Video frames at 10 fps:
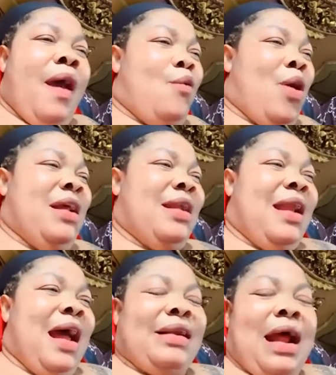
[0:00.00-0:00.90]
one in
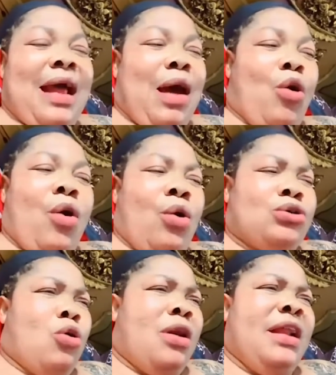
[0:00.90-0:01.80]
an agrada
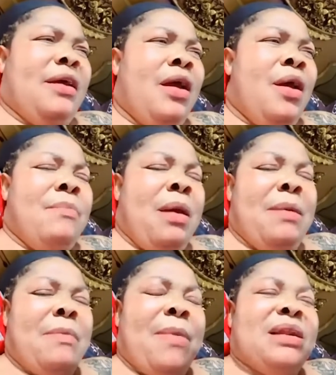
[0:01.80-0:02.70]
or so on any,
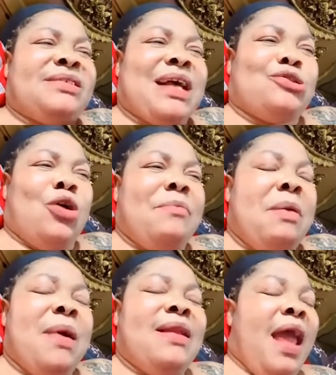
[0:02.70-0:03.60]
me mamma discuss on a
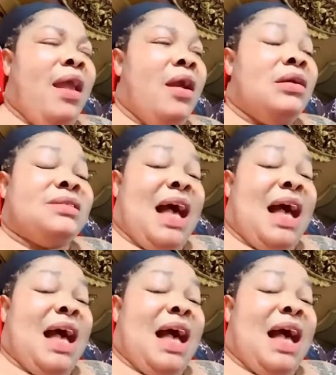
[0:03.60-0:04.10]
member day.